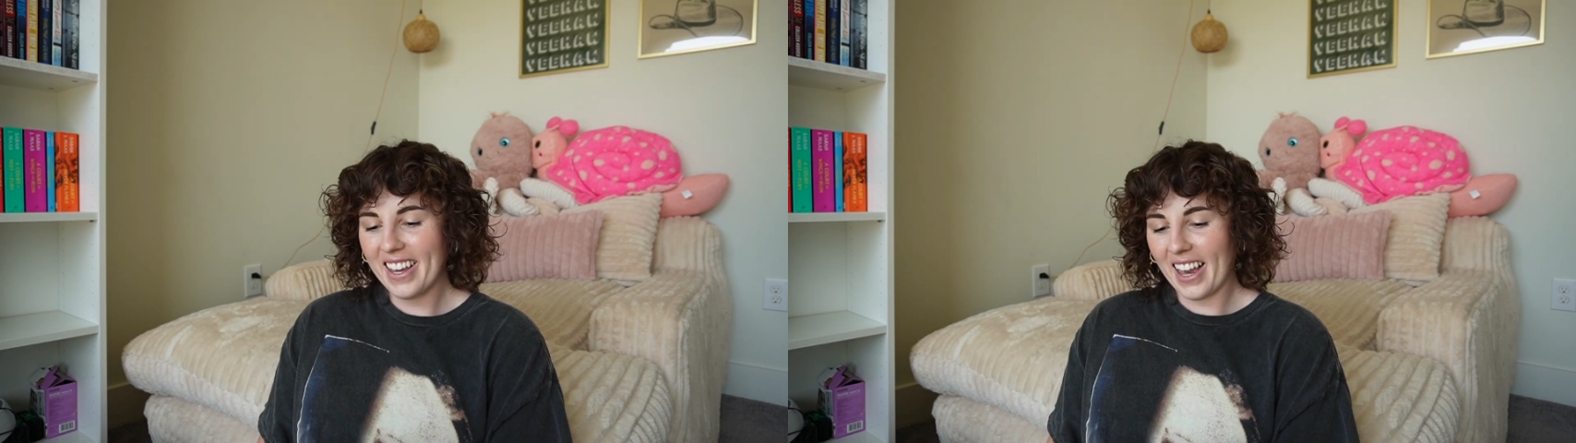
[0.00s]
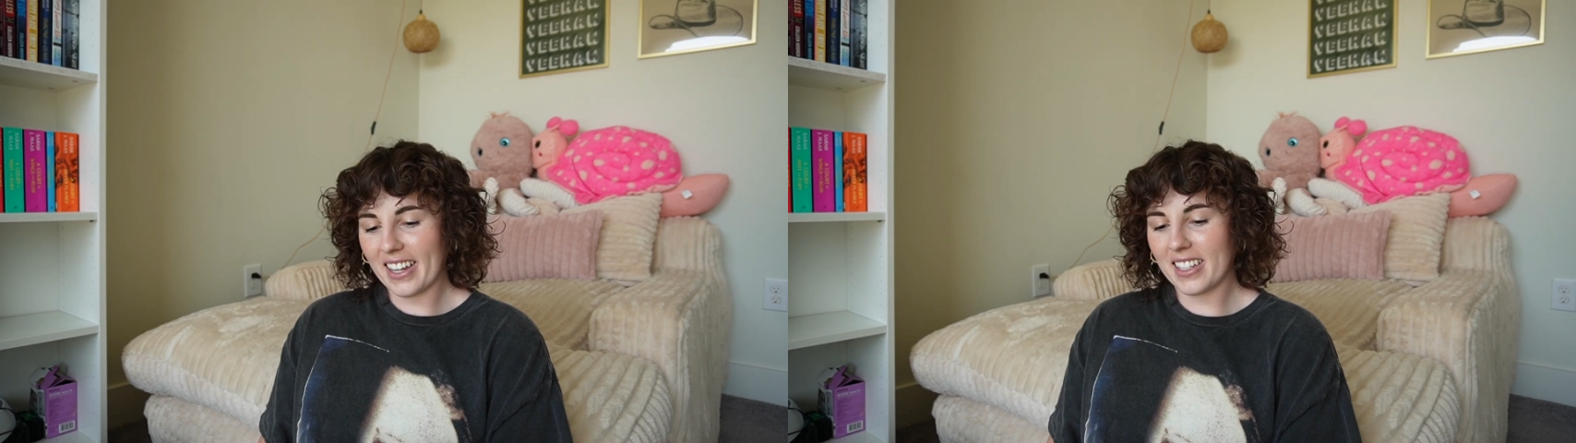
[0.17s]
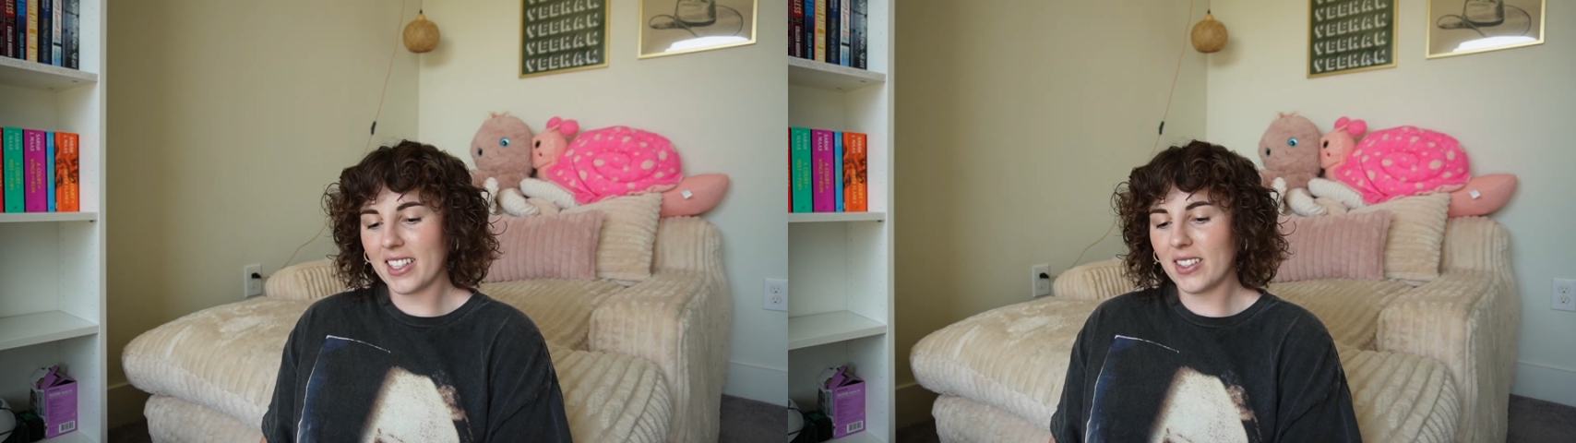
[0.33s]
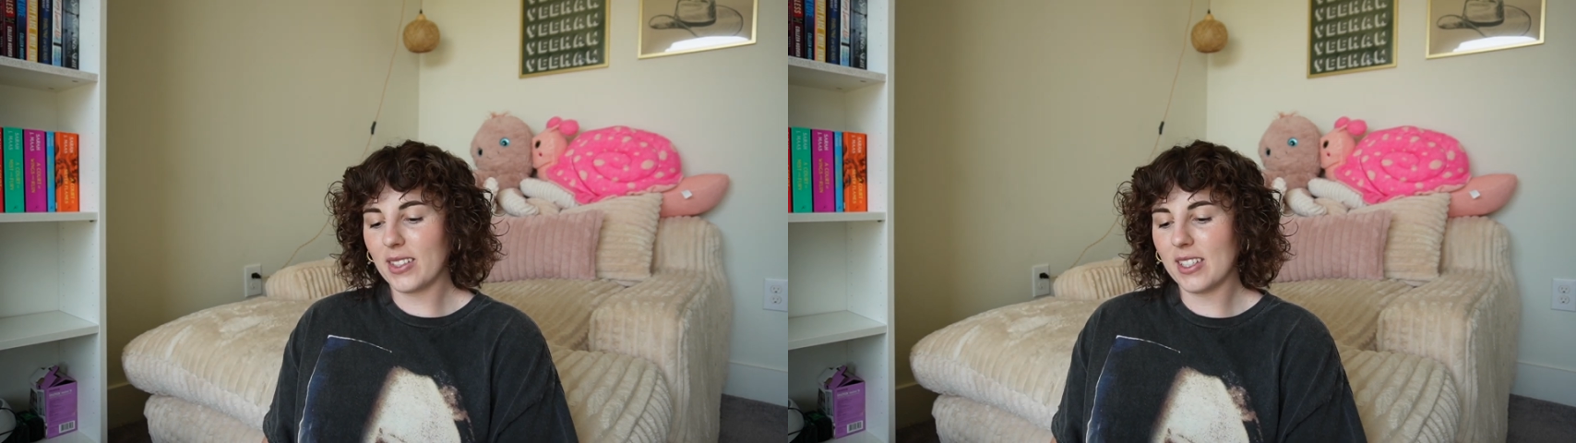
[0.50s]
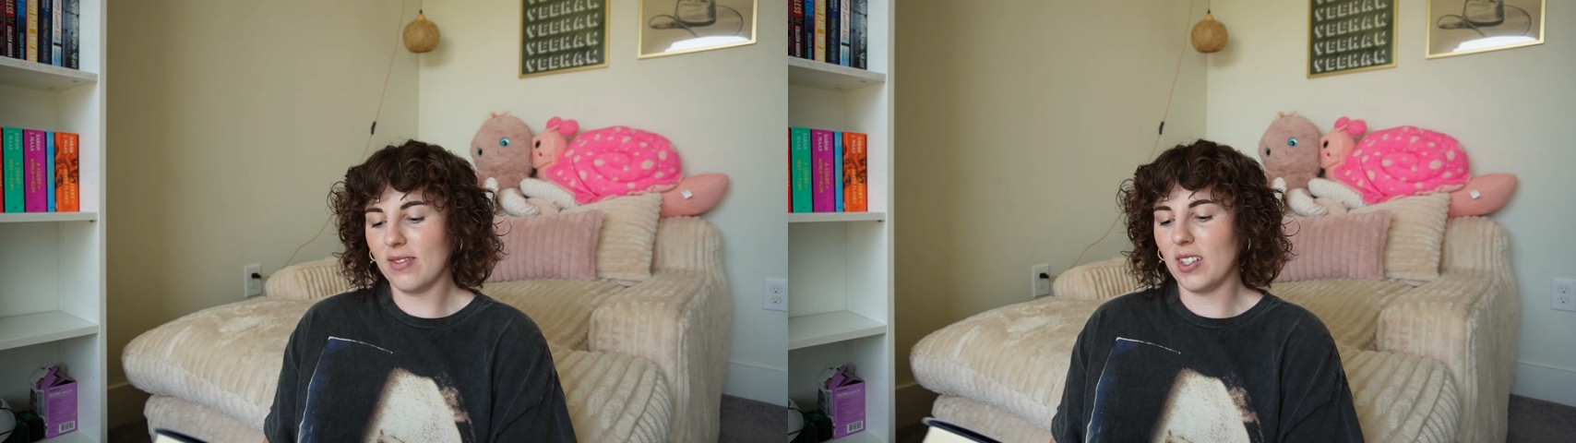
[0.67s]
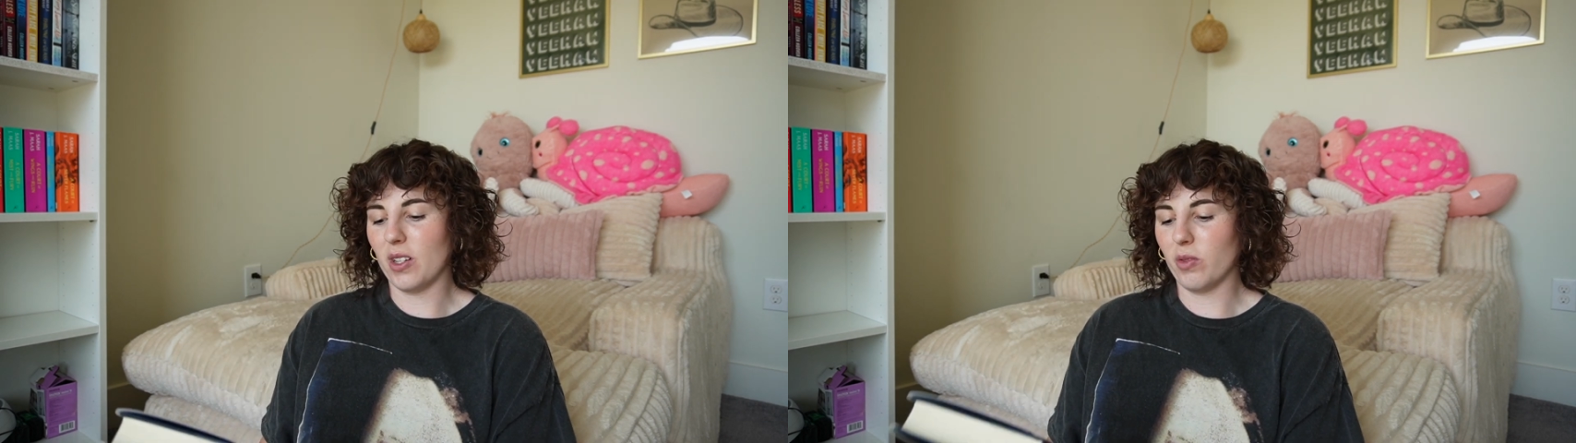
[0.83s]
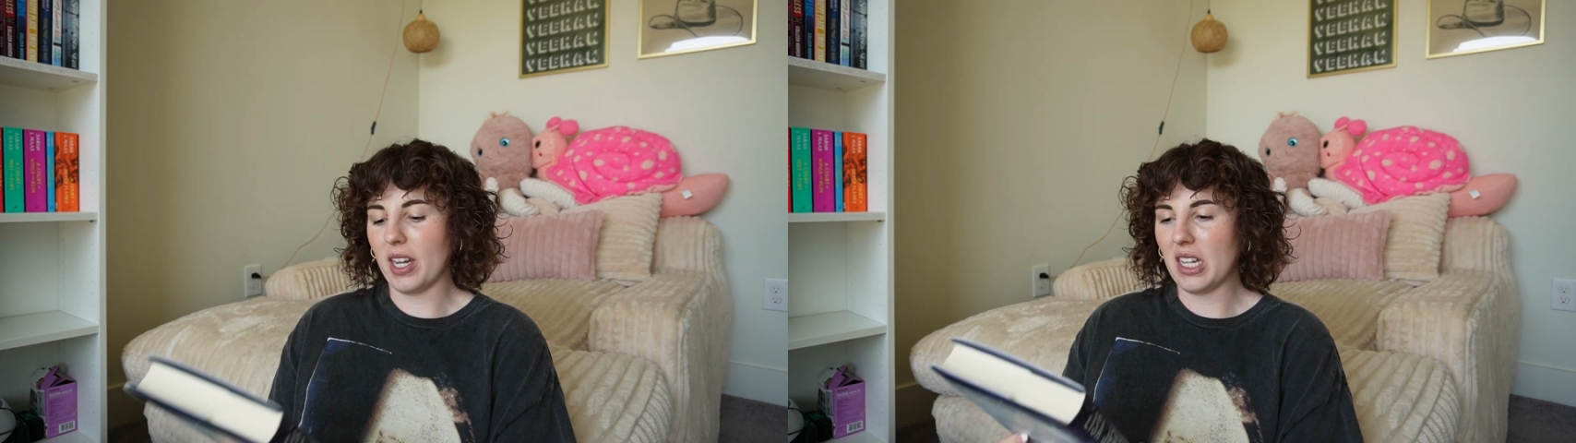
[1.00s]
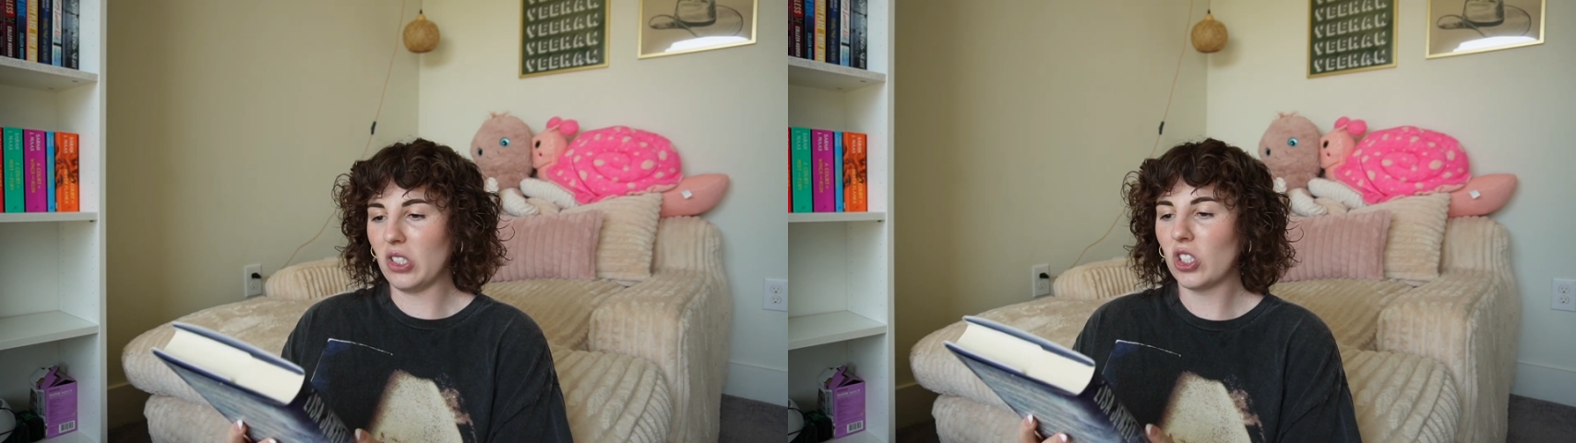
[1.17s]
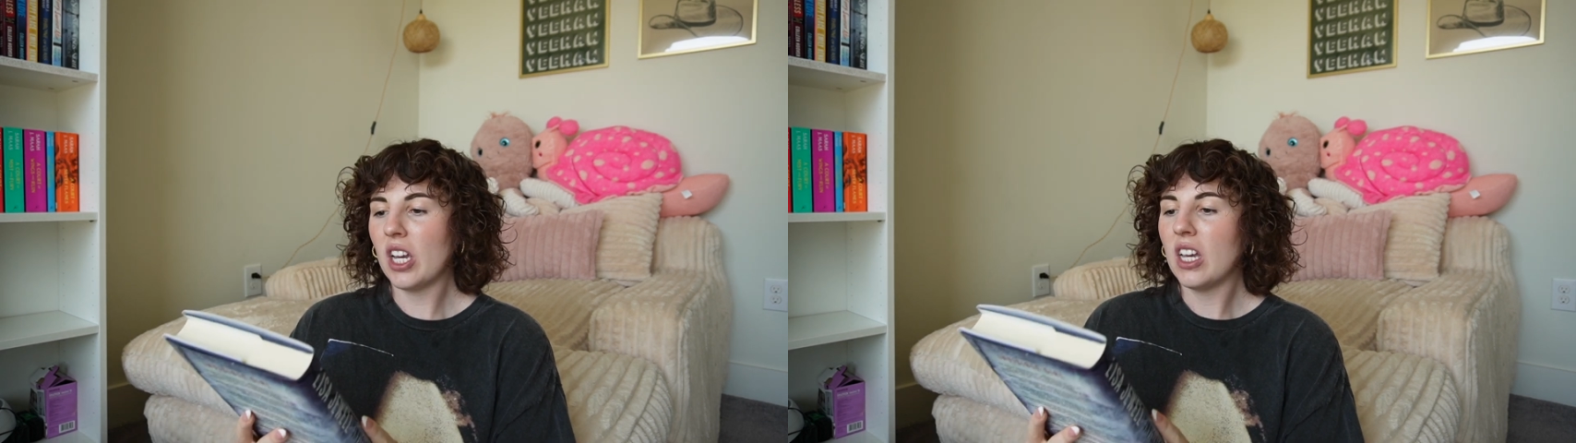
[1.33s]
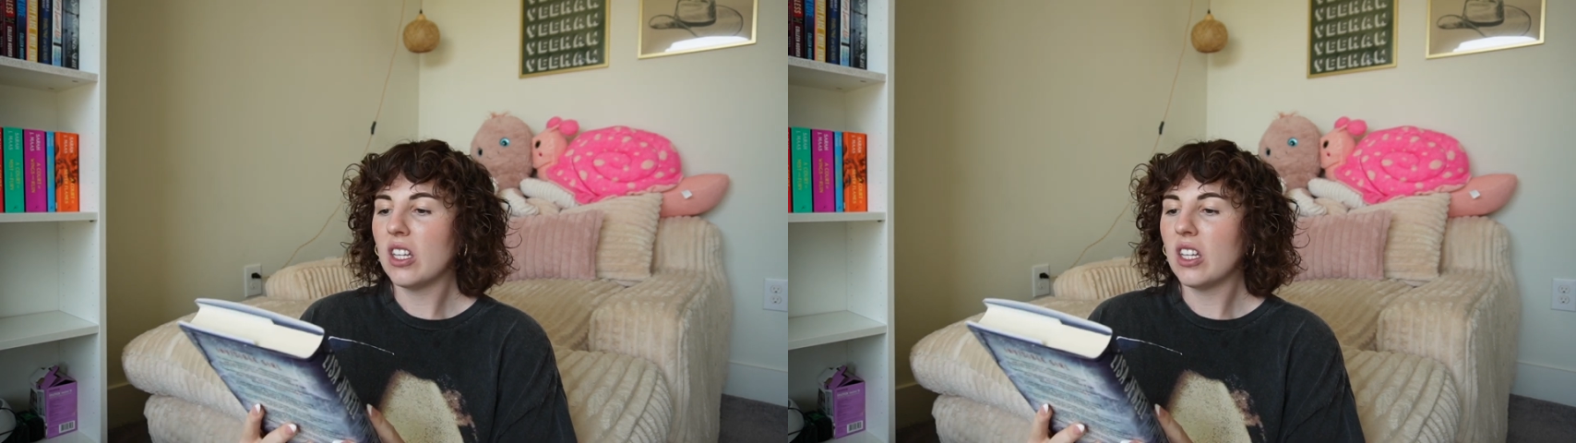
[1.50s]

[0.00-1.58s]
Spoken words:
I clearly have no range.